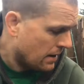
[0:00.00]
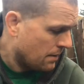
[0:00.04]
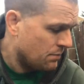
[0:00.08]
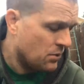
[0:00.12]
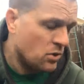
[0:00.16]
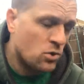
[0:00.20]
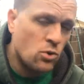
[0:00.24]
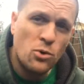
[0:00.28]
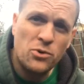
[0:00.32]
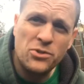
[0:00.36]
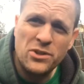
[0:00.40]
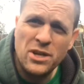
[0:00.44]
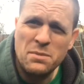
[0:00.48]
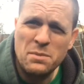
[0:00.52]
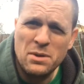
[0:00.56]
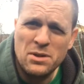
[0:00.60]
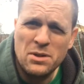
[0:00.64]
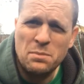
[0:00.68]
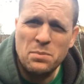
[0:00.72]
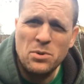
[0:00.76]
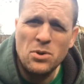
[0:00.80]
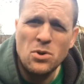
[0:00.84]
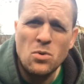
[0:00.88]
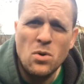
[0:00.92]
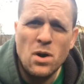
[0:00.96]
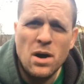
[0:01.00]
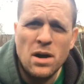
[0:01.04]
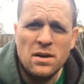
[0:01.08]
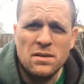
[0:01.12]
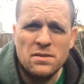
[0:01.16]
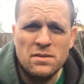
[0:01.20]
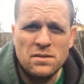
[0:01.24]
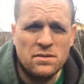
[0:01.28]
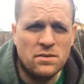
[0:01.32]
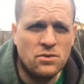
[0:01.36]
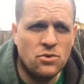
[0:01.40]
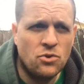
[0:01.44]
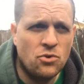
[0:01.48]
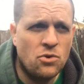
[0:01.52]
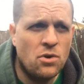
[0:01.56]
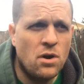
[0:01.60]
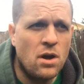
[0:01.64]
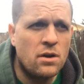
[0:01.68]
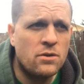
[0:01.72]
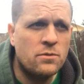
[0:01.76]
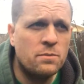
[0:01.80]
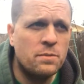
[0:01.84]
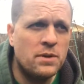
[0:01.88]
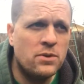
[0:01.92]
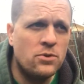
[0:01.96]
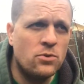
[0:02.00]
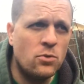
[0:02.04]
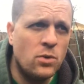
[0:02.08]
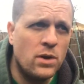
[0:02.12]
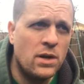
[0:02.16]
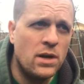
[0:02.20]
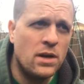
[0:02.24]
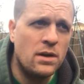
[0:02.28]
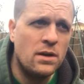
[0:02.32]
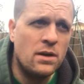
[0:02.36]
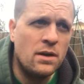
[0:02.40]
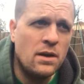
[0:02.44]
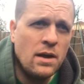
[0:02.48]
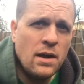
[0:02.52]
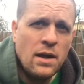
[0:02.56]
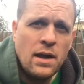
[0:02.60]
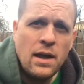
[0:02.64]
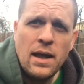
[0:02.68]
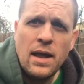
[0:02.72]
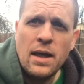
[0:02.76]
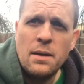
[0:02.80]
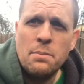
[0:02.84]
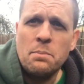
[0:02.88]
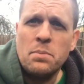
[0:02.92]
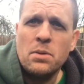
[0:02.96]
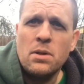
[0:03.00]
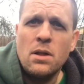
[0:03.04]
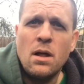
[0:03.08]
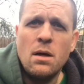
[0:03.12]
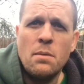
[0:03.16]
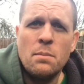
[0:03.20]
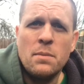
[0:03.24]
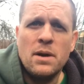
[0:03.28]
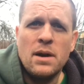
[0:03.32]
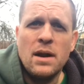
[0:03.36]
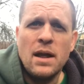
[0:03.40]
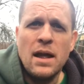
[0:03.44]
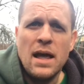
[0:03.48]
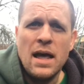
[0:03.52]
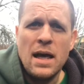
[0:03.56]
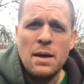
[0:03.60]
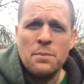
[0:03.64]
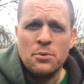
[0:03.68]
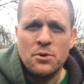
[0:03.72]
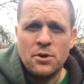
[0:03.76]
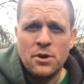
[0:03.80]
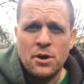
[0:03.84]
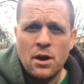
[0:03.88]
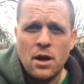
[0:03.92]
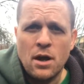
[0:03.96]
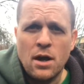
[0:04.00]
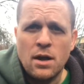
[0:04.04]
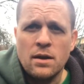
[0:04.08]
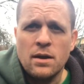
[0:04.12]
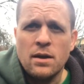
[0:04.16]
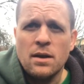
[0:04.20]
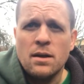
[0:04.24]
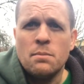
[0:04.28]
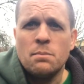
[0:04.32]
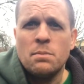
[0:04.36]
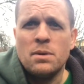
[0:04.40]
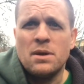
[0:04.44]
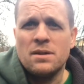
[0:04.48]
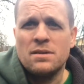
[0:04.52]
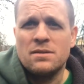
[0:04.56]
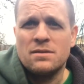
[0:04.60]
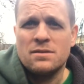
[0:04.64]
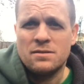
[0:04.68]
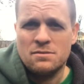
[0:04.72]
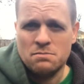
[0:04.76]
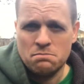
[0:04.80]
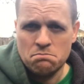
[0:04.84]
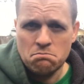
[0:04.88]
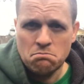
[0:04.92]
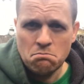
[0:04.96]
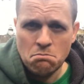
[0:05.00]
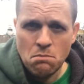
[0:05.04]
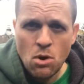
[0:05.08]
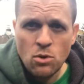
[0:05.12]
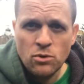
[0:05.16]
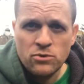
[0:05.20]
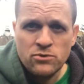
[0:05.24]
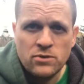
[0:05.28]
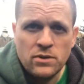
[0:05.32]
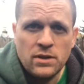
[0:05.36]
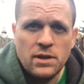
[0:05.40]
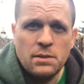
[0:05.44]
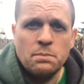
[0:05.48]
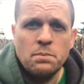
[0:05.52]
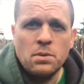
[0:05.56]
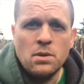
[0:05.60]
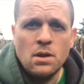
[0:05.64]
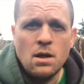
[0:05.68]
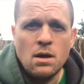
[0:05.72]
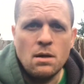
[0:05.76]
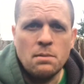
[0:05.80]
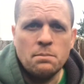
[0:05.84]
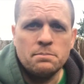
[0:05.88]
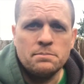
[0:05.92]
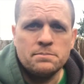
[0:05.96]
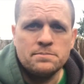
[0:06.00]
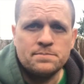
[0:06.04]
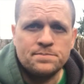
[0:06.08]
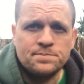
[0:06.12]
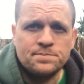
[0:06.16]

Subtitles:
The cool thing about the pluot is it's a cross between a plum and an apricot, but it's mostly plum.